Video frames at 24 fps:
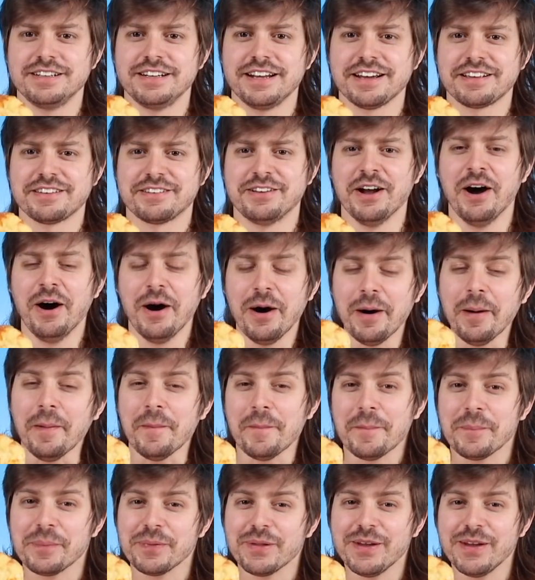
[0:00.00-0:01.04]
Next
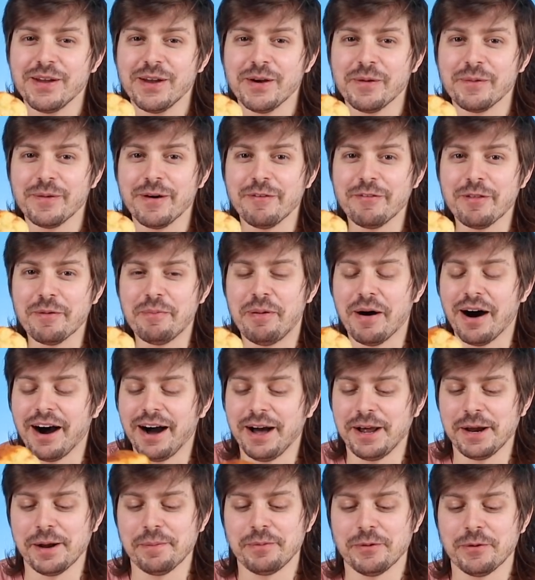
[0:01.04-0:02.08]
up, we have the
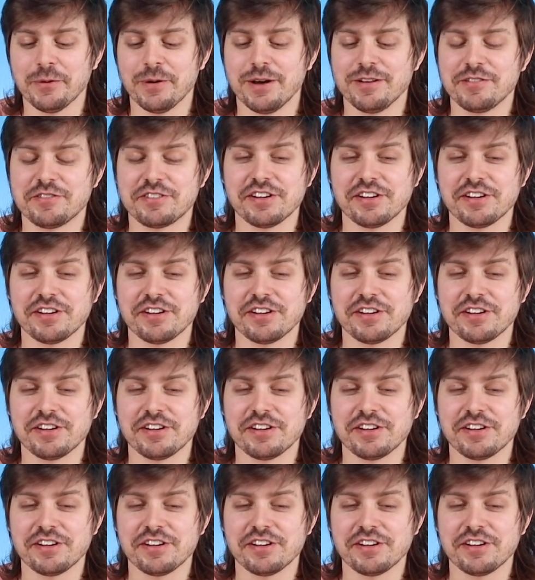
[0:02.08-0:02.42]
pineapple and